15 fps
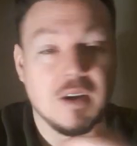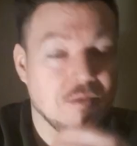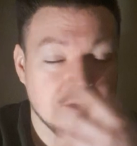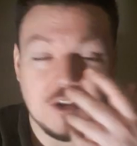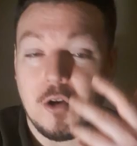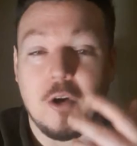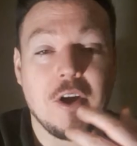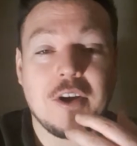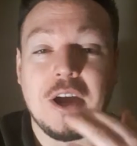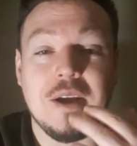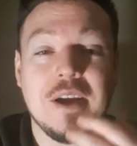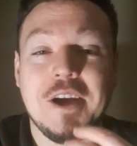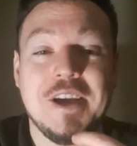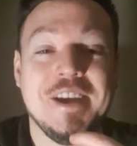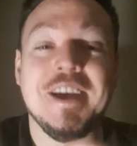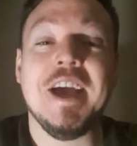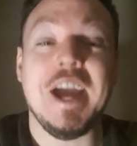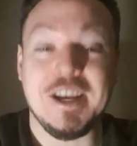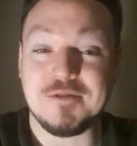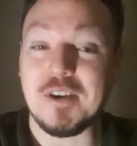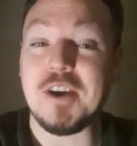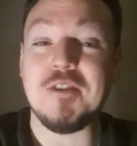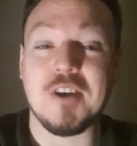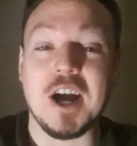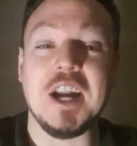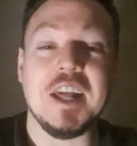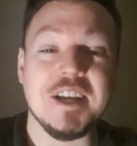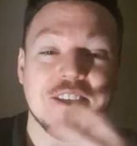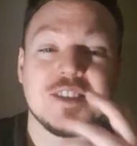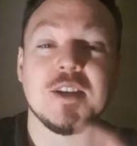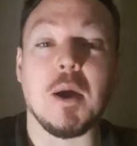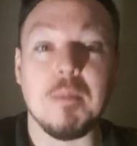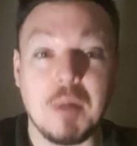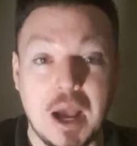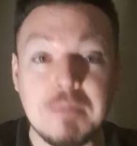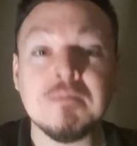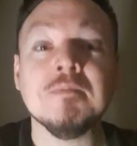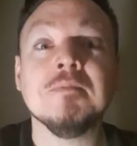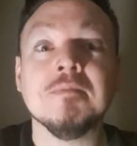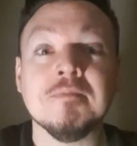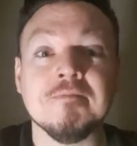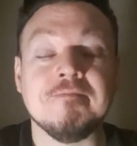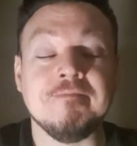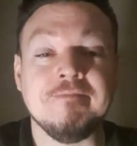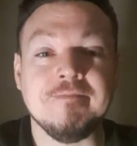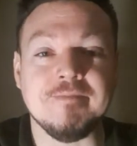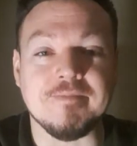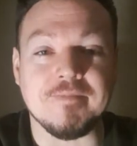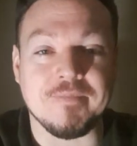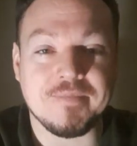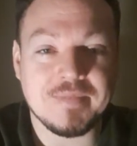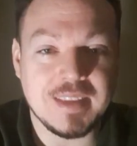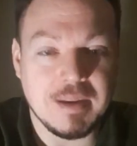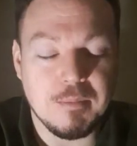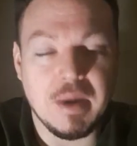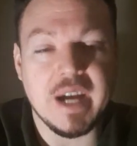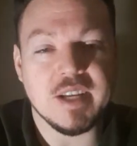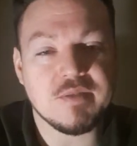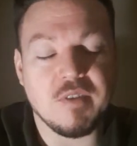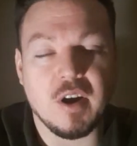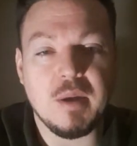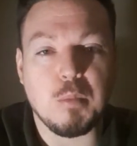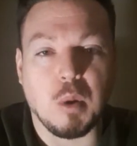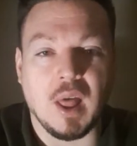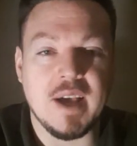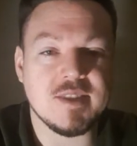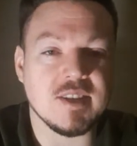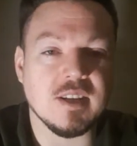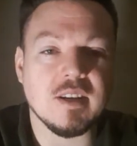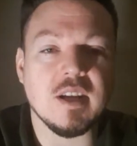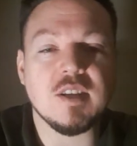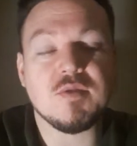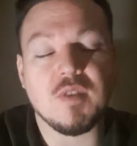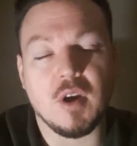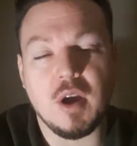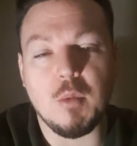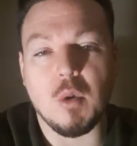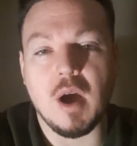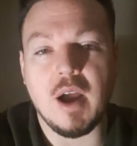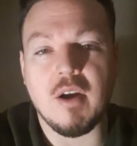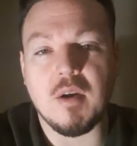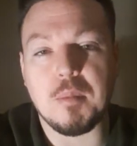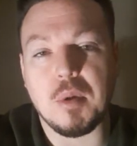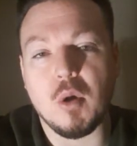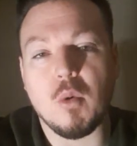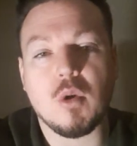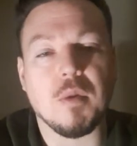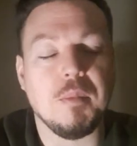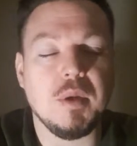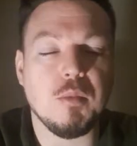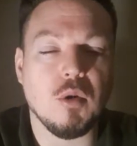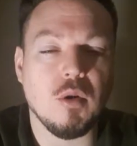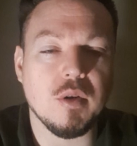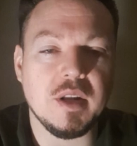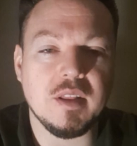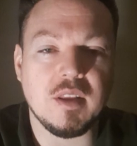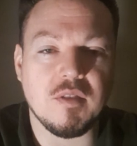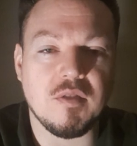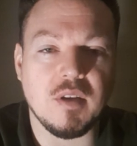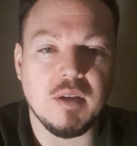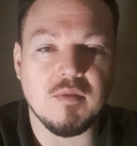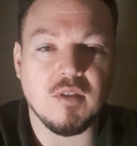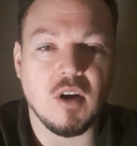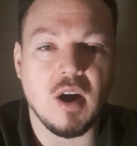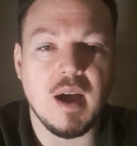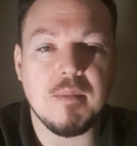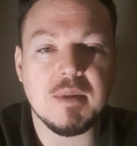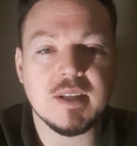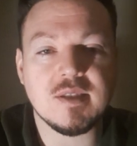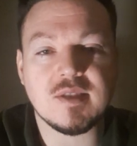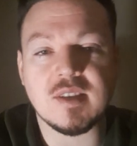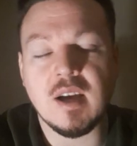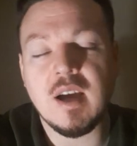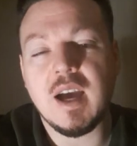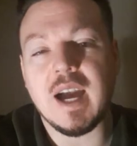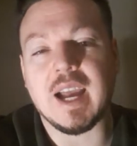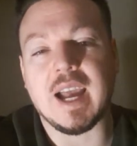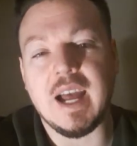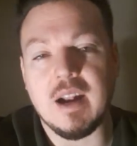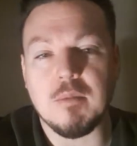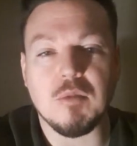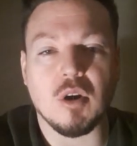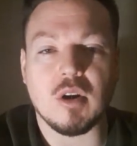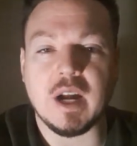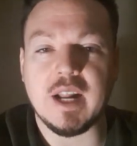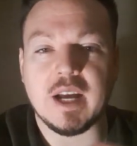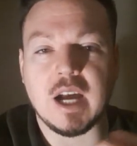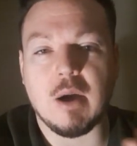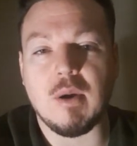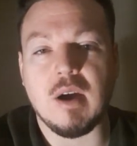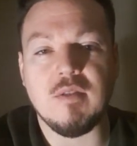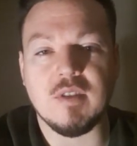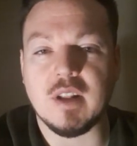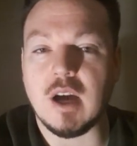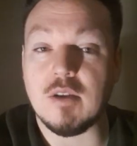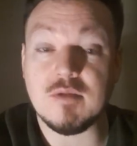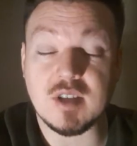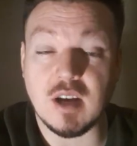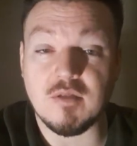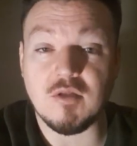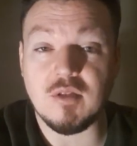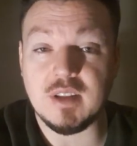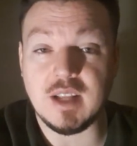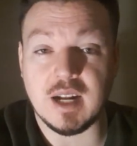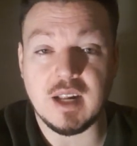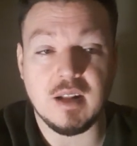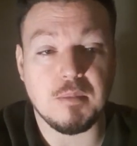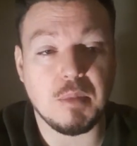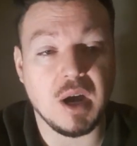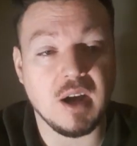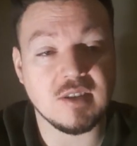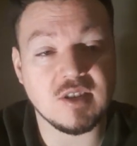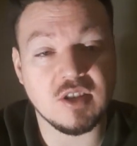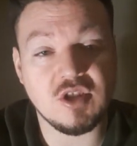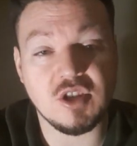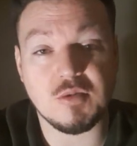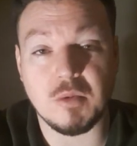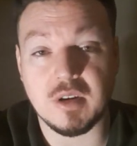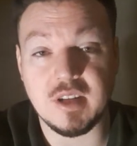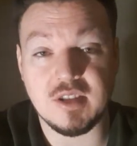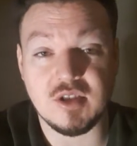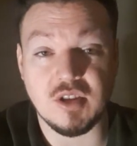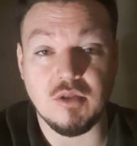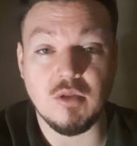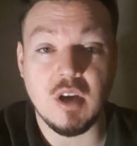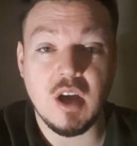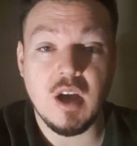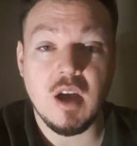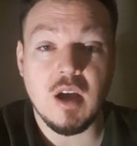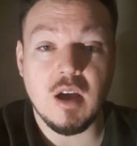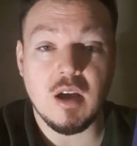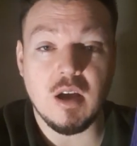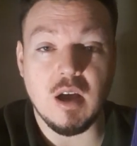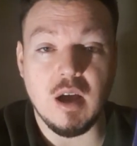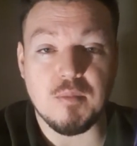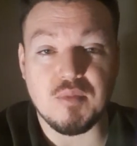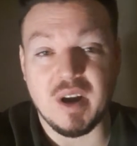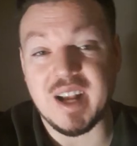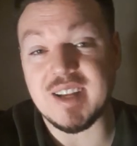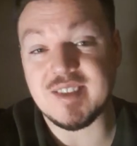Sorry, it's very radiant, so I'm like, but it's very pleasant, it's very wearable, can be worn in different environments. Again, I'm not going to go over notes that I've already done in the past. I just wanted to bring